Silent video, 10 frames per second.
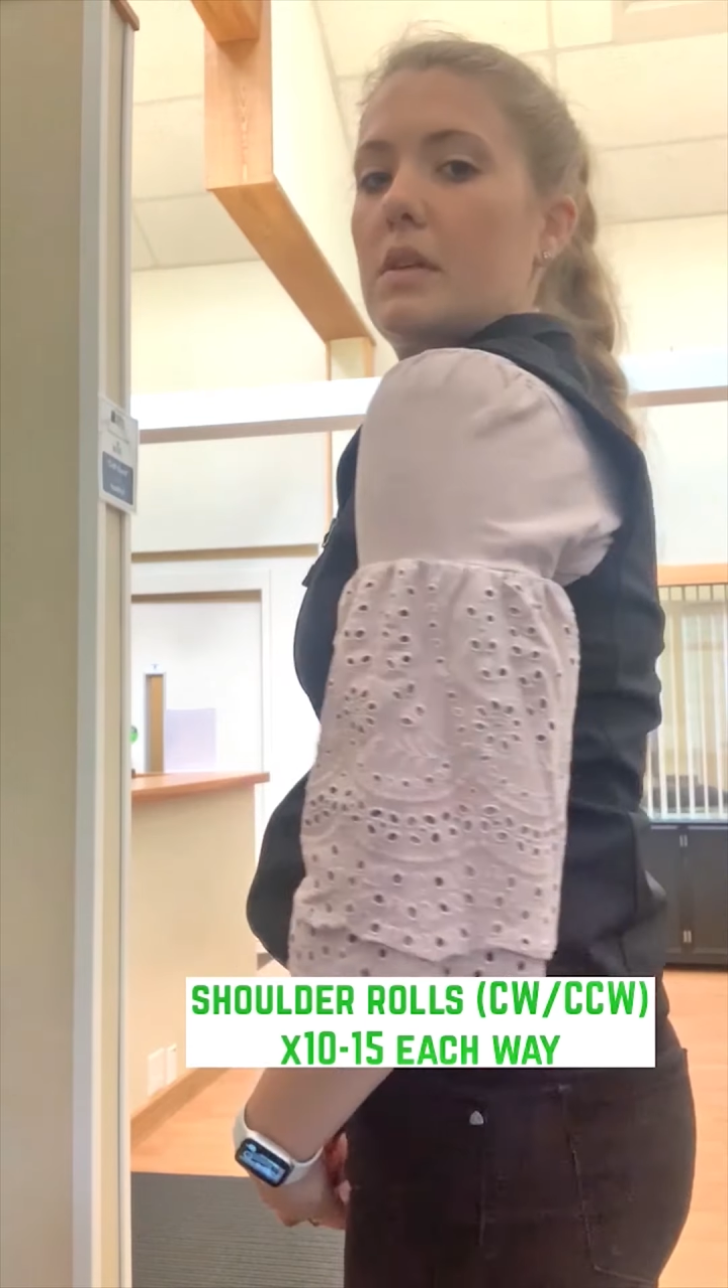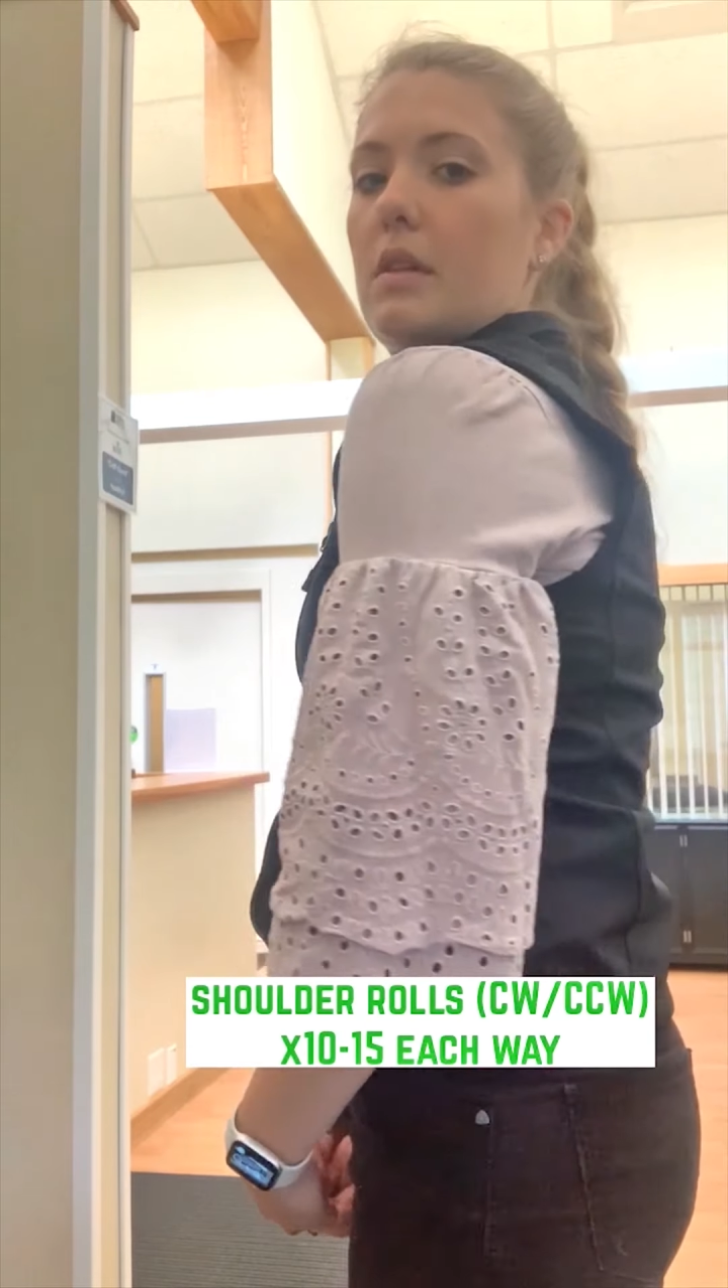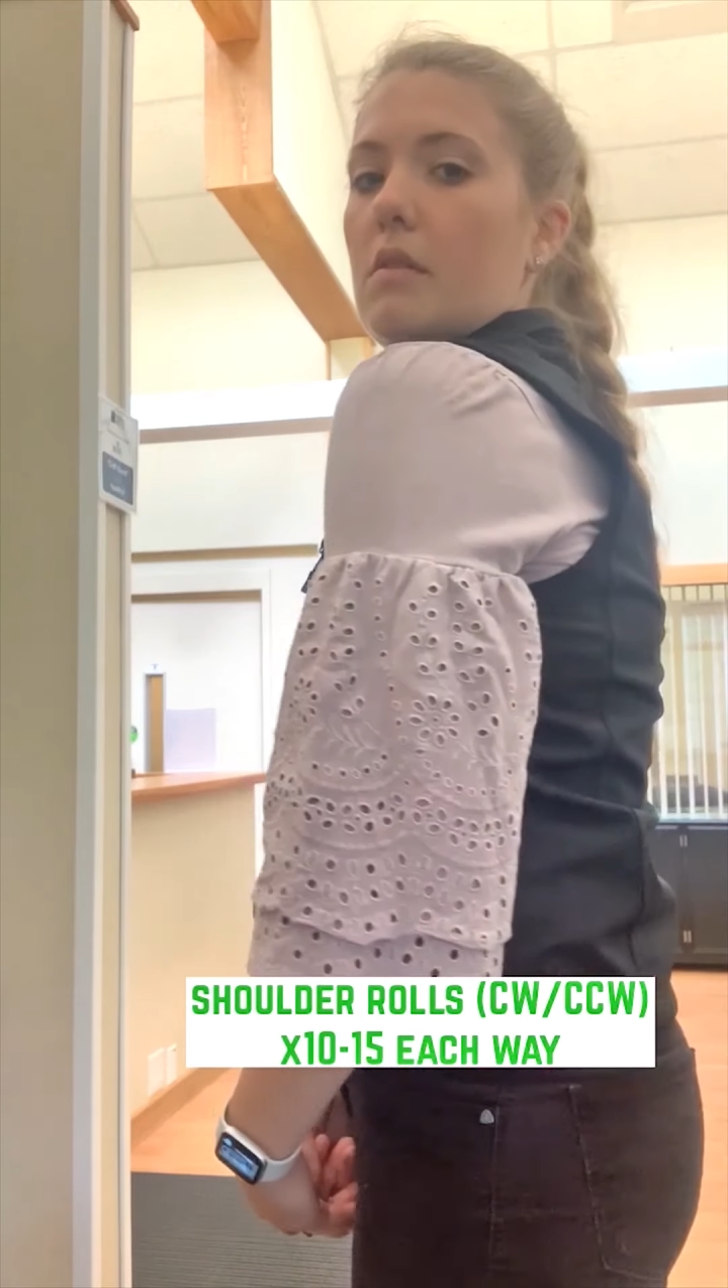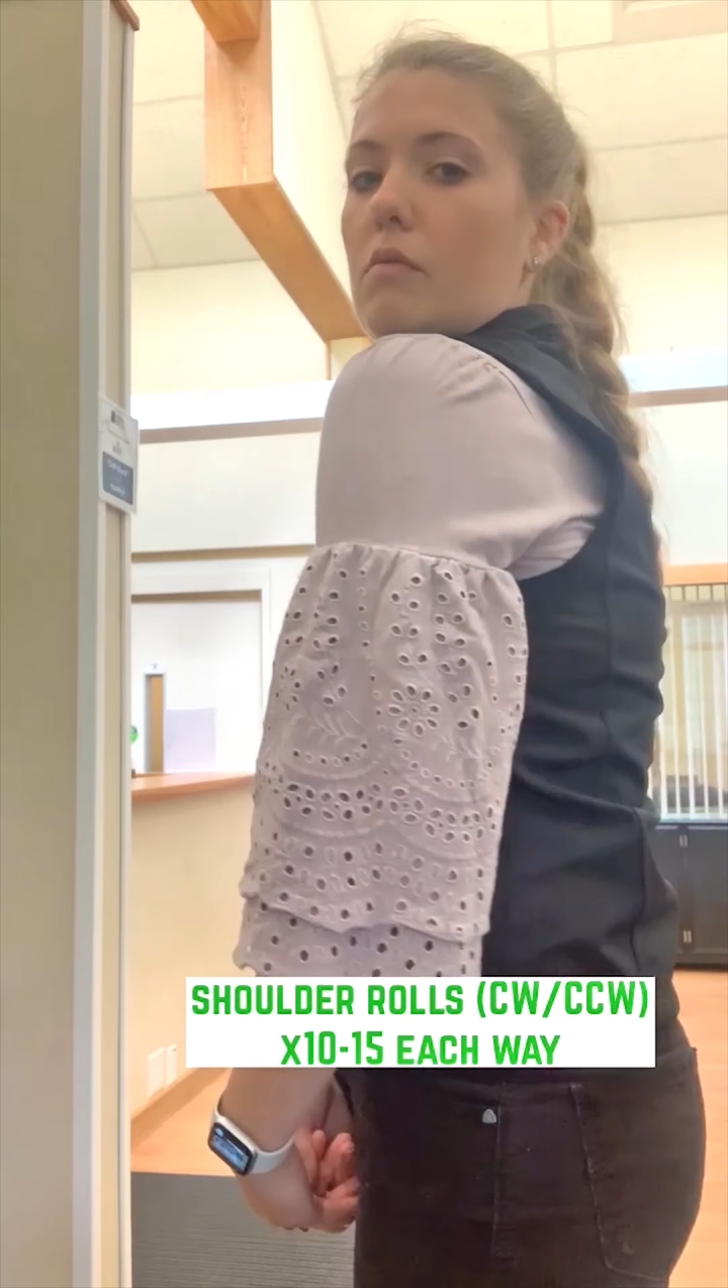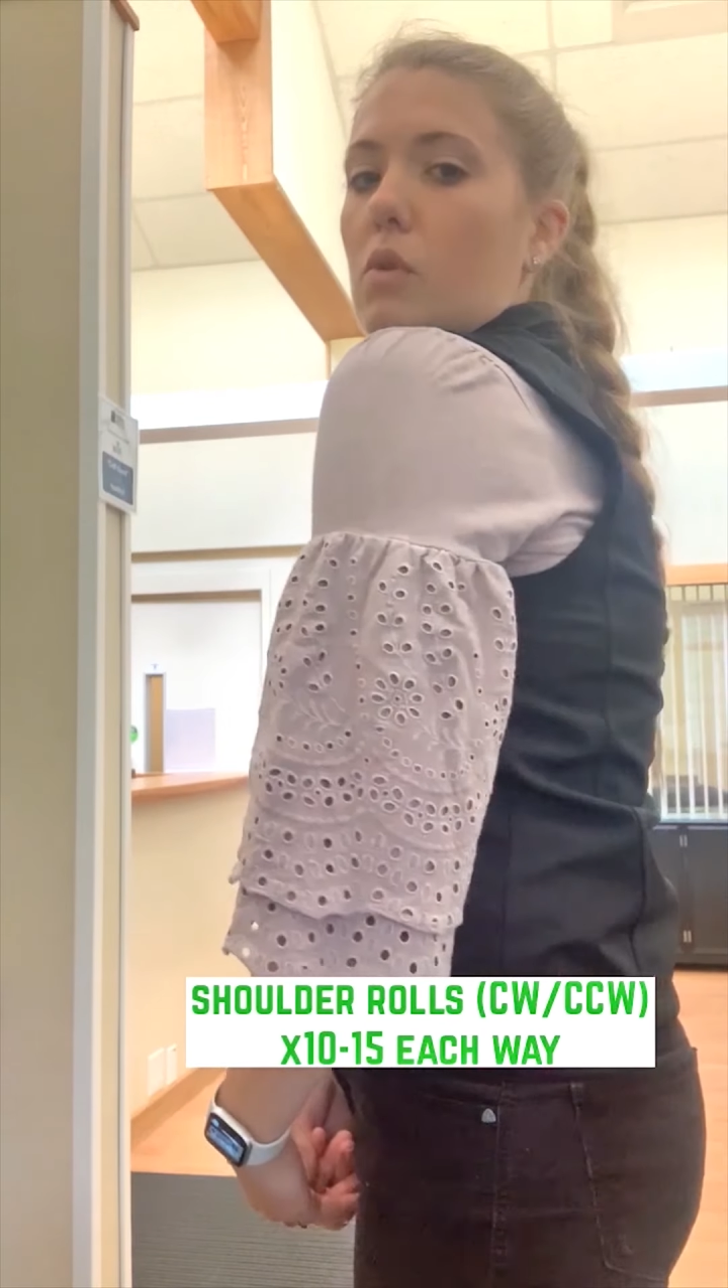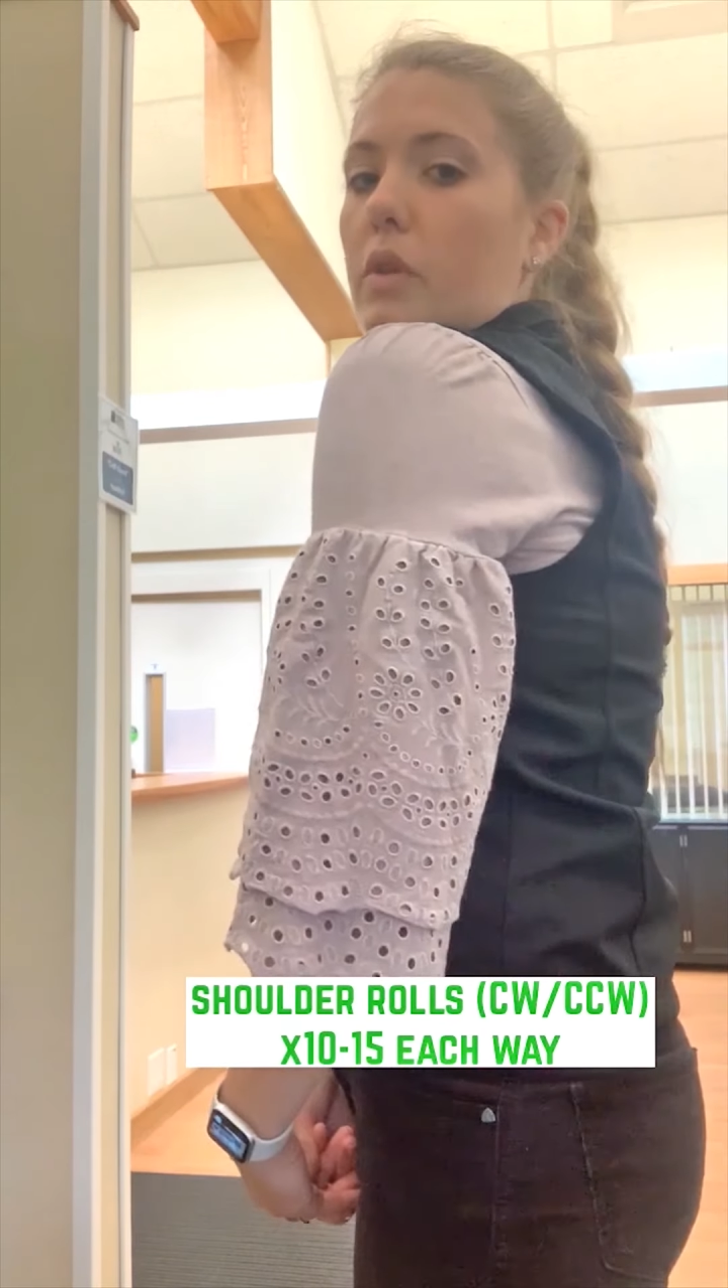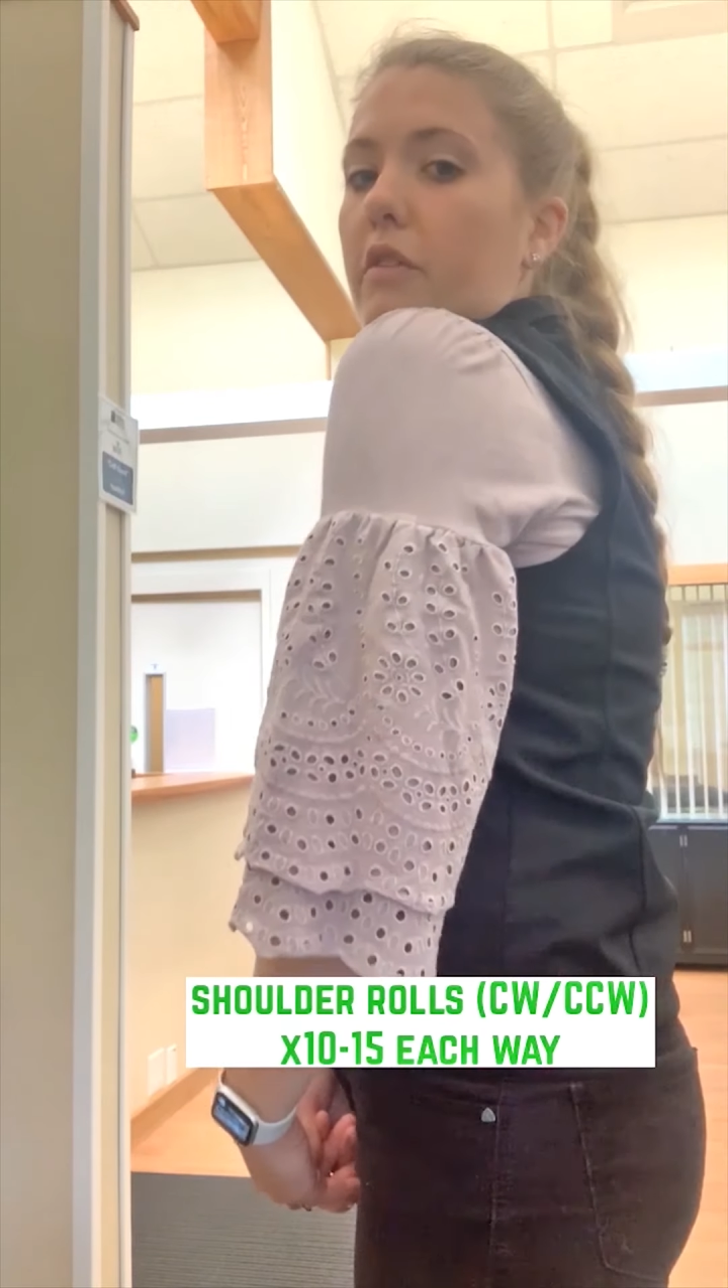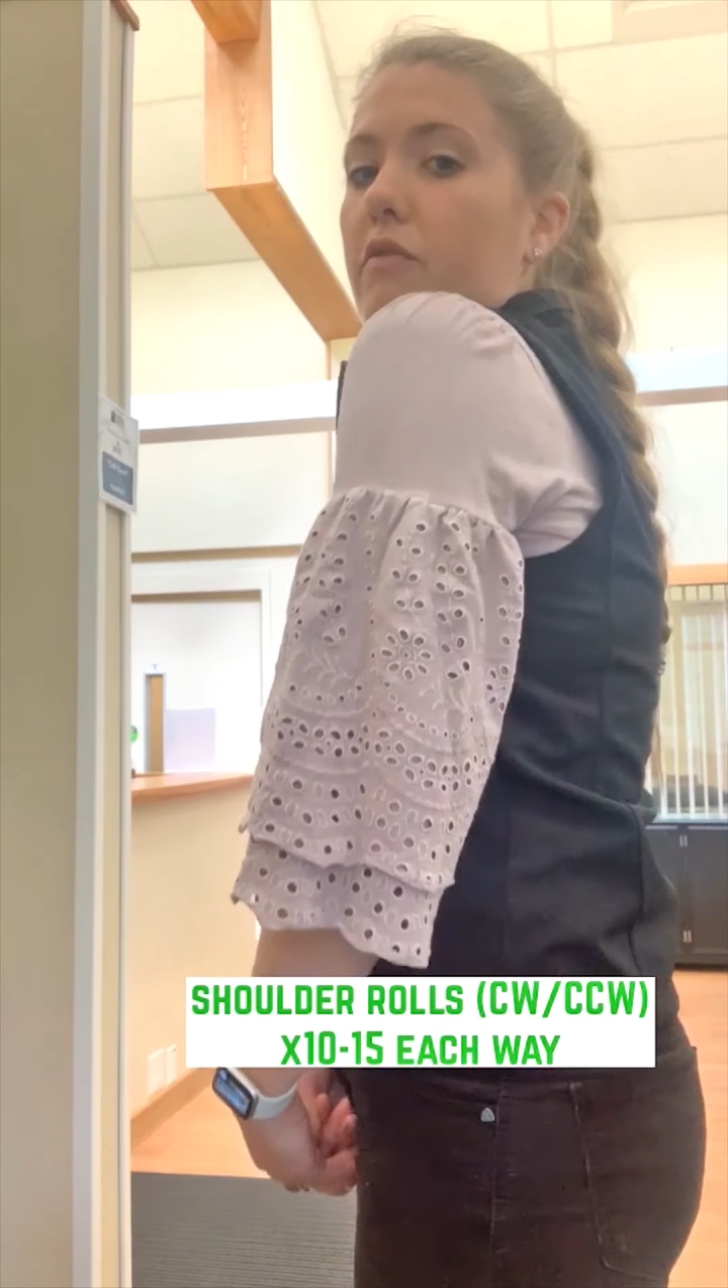and then rolling